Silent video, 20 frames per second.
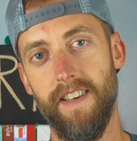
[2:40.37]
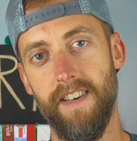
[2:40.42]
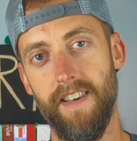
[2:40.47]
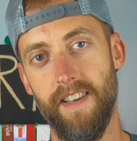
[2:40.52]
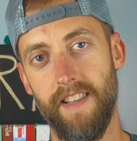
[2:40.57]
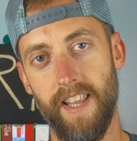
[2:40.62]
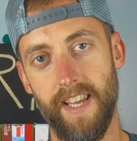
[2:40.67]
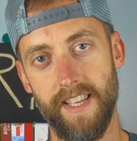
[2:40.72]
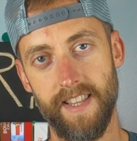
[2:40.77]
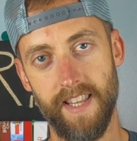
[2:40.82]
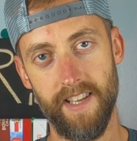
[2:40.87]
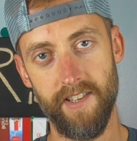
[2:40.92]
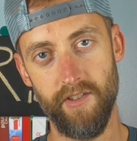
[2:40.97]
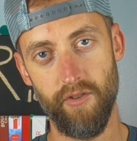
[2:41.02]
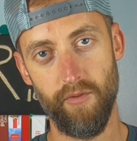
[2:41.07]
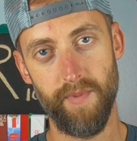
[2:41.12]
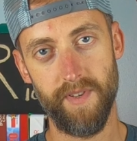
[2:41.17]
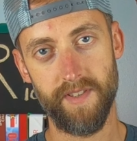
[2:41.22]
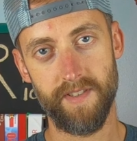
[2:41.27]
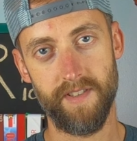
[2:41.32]
Uh, like that
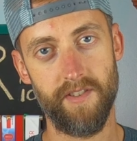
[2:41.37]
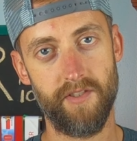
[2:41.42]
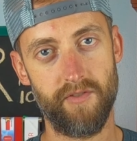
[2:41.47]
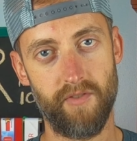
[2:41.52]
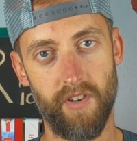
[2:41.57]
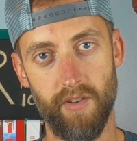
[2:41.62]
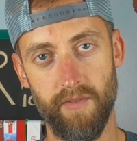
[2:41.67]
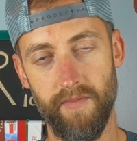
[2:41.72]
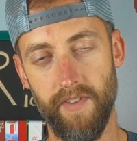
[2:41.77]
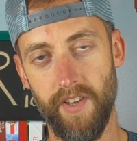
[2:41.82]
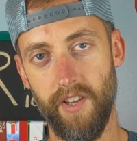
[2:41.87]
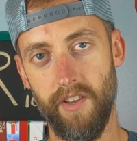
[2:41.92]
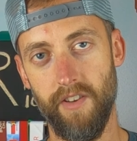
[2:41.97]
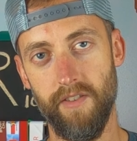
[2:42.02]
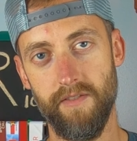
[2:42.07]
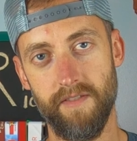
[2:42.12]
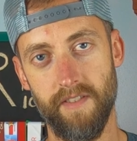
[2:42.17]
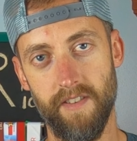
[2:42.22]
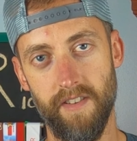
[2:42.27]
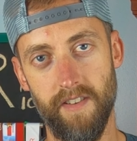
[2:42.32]
No Business Trail
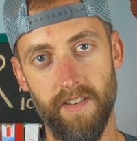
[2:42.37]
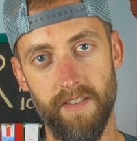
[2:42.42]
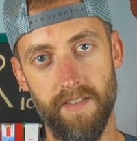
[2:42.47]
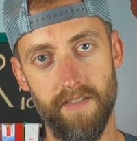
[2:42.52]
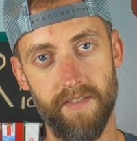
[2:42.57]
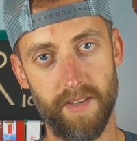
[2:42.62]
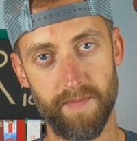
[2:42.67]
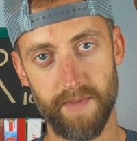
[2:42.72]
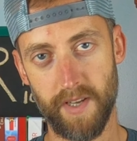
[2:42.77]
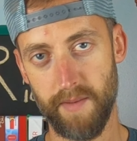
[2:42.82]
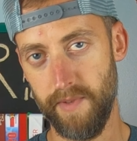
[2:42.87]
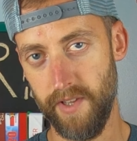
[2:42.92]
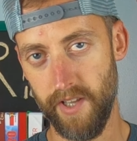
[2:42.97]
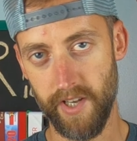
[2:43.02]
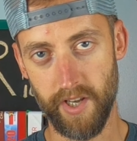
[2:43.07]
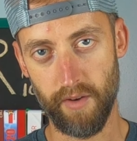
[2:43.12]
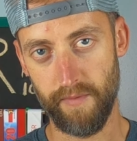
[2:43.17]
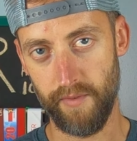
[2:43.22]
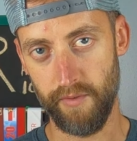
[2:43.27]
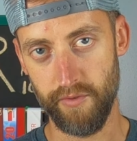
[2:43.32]
video uh, sometime in
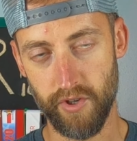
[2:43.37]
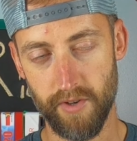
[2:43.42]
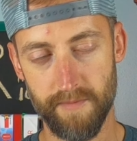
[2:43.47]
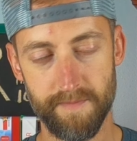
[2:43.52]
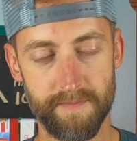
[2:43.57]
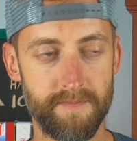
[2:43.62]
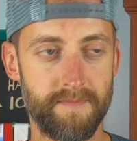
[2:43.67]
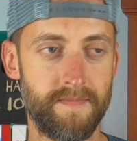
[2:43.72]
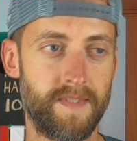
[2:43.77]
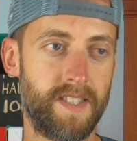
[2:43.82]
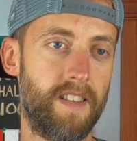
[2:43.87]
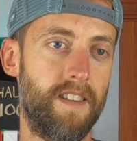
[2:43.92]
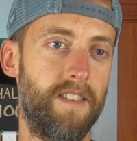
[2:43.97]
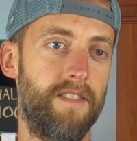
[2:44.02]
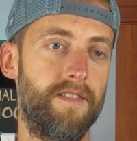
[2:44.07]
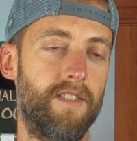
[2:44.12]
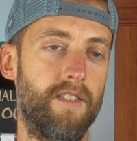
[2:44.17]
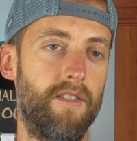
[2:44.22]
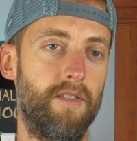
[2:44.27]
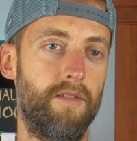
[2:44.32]
the near future.
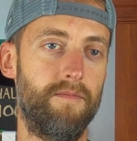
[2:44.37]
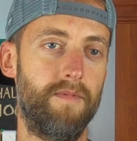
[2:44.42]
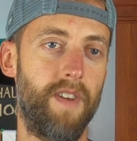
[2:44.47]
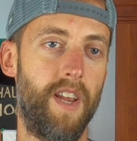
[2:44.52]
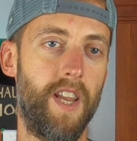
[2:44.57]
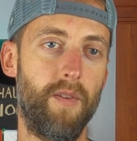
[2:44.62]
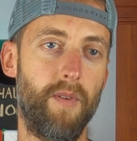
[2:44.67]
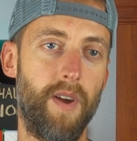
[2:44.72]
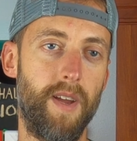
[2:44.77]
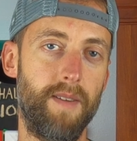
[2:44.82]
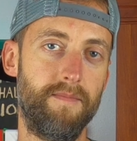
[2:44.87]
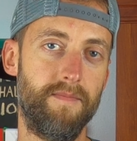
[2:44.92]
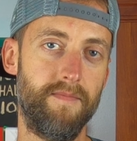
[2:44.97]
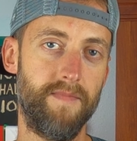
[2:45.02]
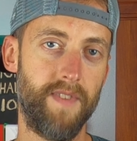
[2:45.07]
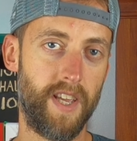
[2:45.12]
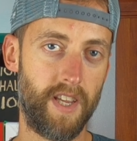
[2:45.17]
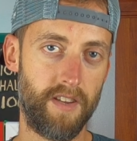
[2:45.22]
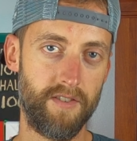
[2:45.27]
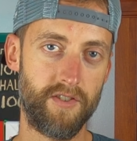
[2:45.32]
So anyway,
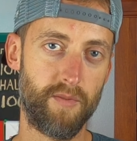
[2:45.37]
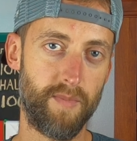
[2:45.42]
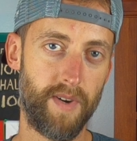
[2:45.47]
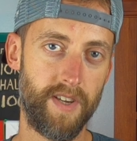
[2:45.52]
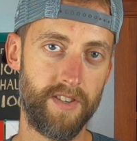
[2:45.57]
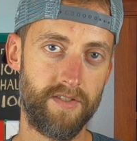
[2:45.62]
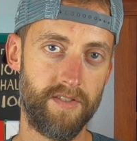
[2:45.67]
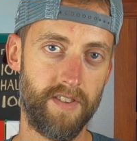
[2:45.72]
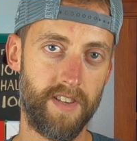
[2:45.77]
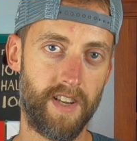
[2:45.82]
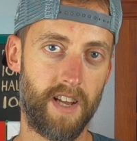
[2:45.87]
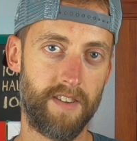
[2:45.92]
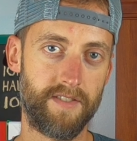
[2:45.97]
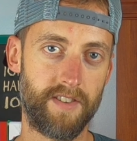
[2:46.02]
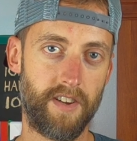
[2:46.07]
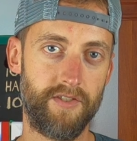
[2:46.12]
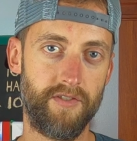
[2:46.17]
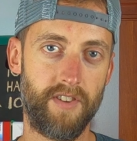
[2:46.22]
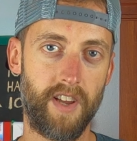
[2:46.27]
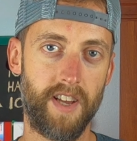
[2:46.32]
thank you so much, and
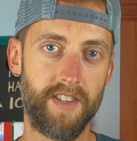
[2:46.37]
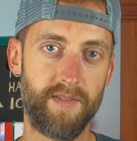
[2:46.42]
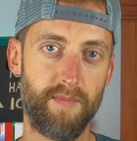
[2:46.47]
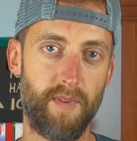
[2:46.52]
I'll talk to you guys